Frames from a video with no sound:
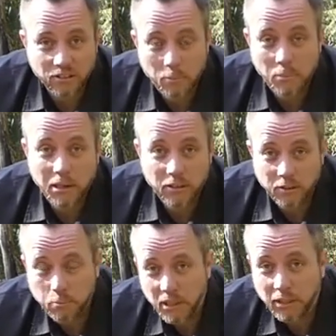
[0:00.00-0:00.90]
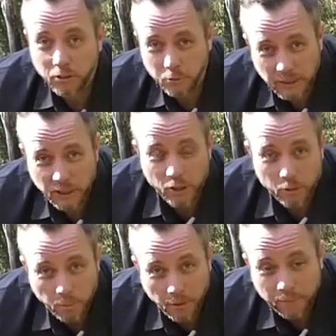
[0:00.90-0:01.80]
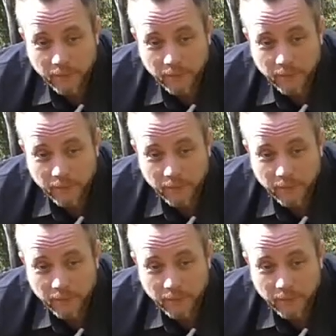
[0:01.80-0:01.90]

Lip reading: It's been used by